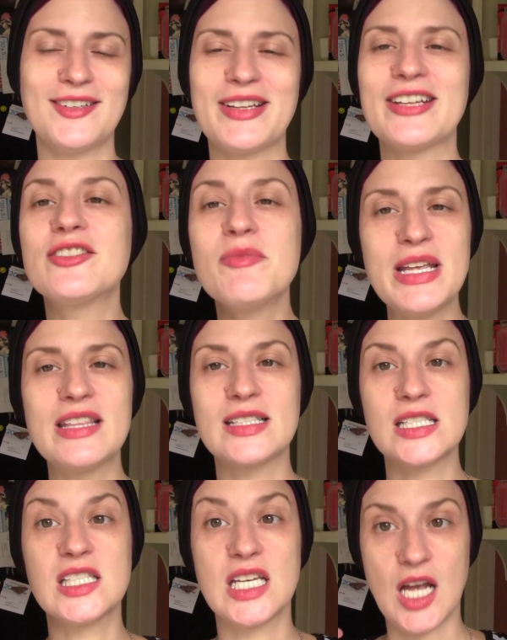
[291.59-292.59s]
Like, to me, this
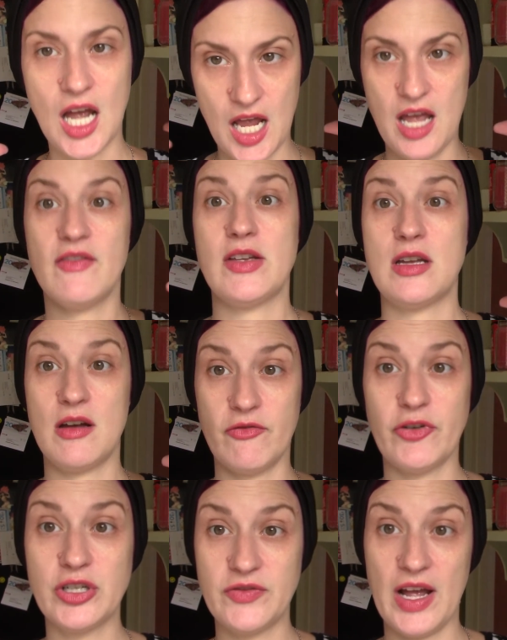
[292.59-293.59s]
is like heavy
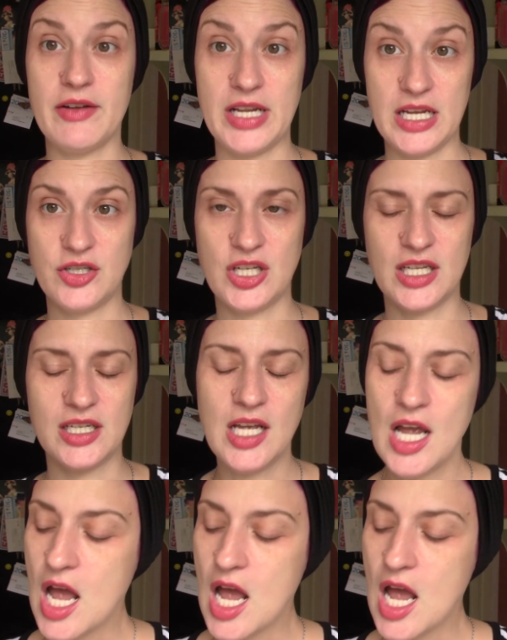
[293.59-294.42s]
coverage foundation.